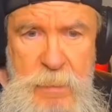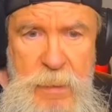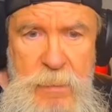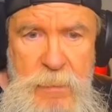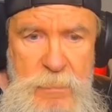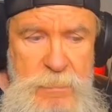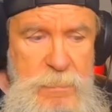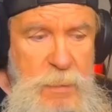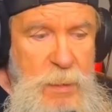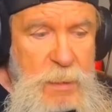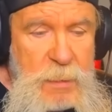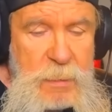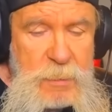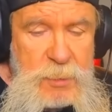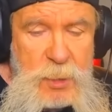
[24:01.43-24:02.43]
And
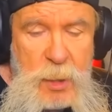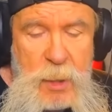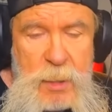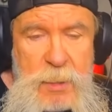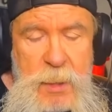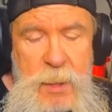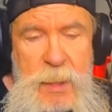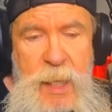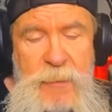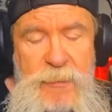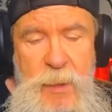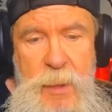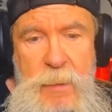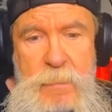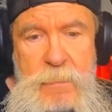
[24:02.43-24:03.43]
she just said, I
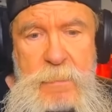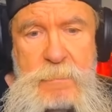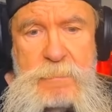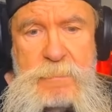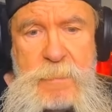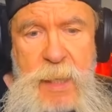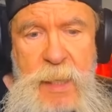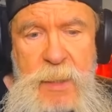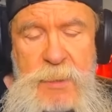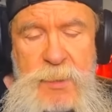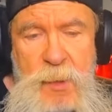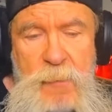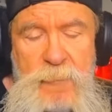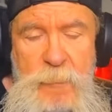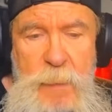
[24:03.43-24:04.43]
think I
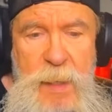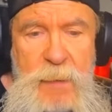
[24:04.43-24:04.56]
deserve a pay